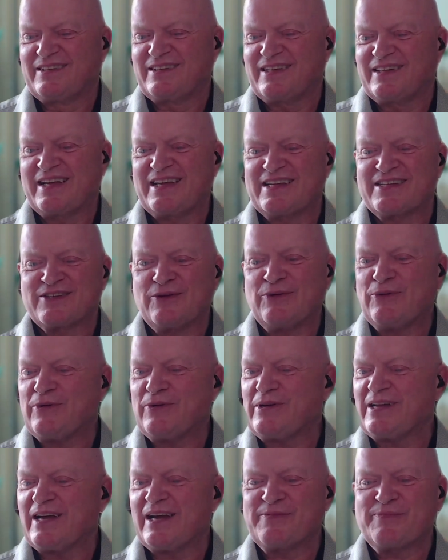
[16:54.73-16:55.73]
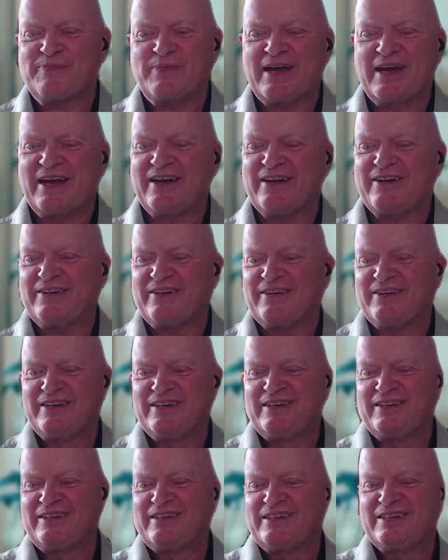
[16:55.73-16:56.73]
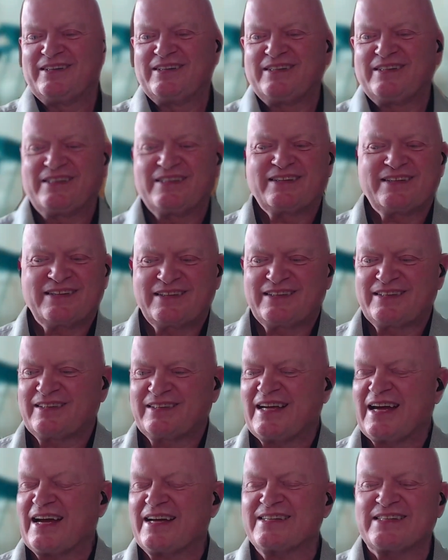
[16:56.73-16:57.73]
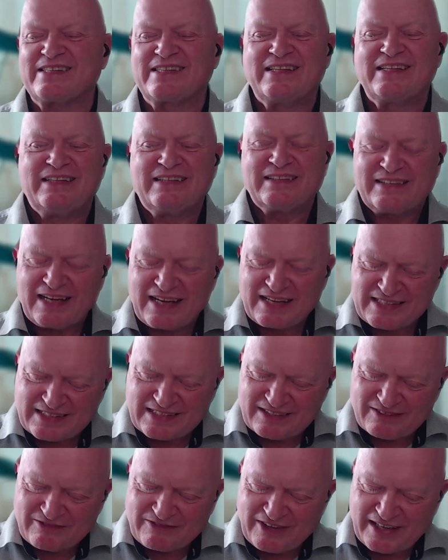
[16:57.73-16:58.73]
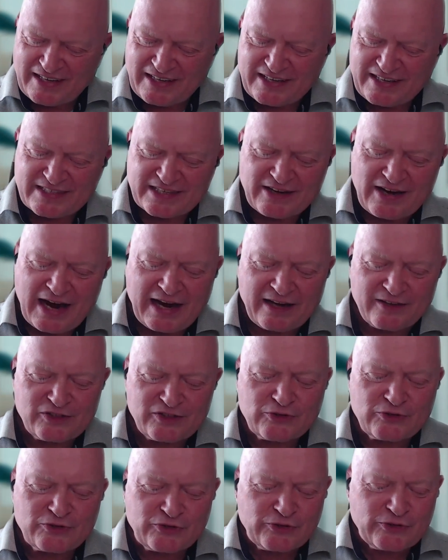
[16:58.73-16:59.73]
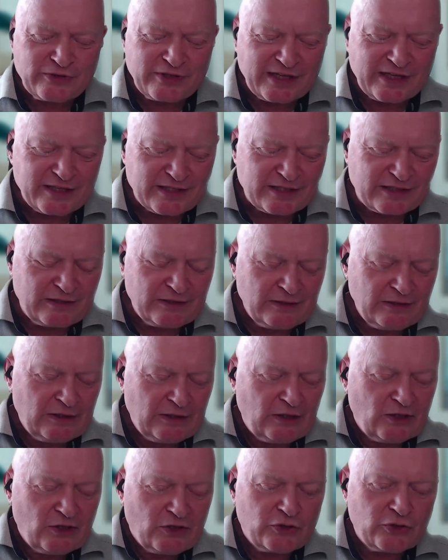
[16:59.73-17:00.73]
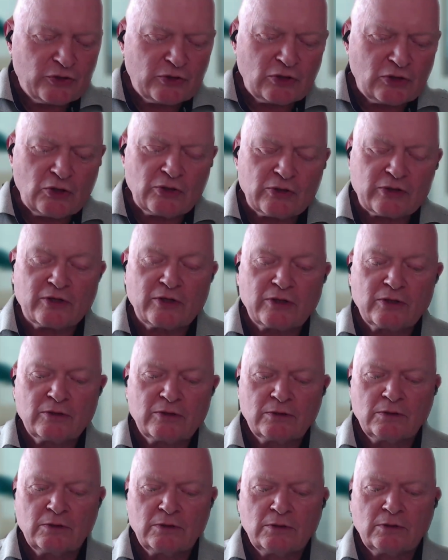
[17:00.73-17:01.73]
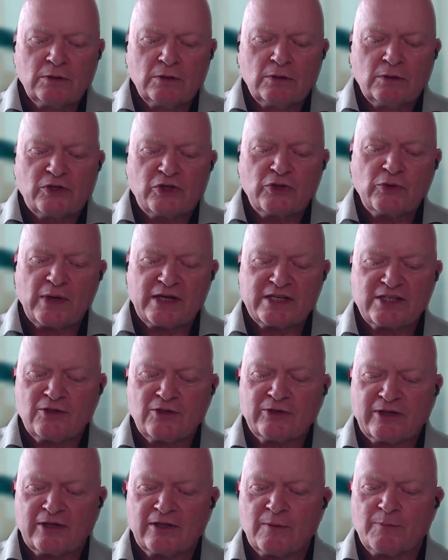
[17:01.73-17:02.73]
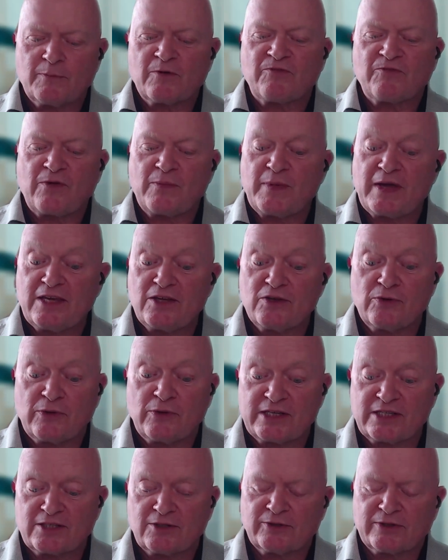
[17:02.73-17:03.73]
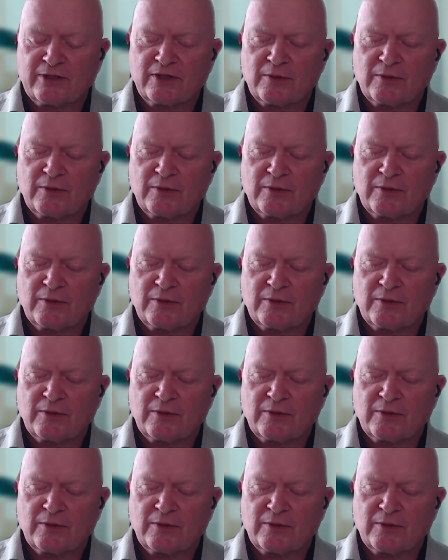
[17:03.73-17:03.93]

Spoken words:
It's all about that's really, so how do you do this? You always look at the, for me, you always look at the